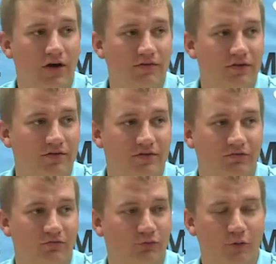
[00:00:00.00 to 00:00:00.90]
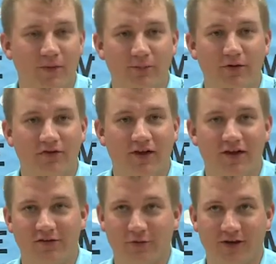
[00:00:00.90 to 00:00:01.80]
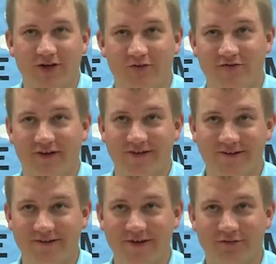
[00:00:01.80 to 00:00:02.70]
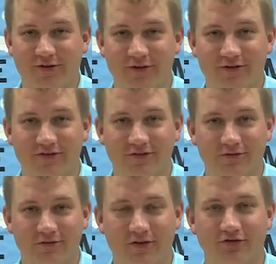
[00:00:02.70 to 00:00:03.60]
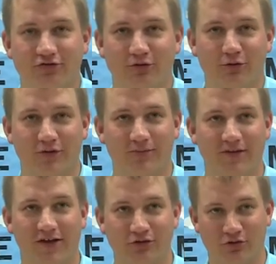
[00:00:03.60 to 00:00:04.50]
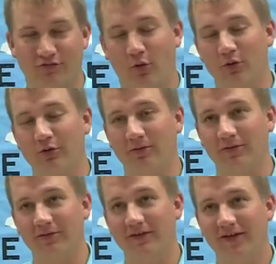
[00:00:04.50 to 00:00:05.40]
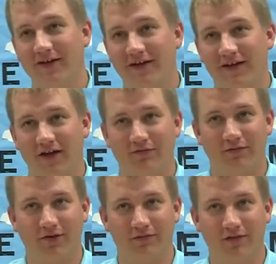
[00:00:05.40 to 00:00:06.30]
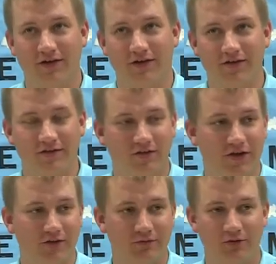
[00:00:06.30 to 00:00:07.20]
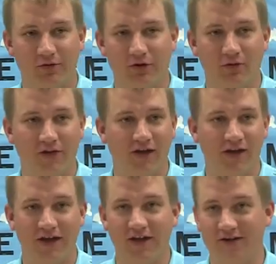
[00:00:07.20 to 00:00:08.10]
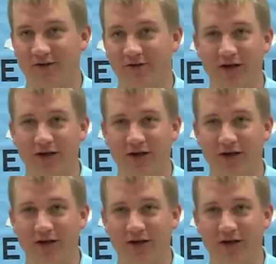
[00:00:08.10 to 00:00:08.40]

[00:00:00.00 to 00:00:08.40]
have to remember is that it's okay to fail in front of your students and show them that you're vulnerable in front of the kids and letting them know that, hey, you know,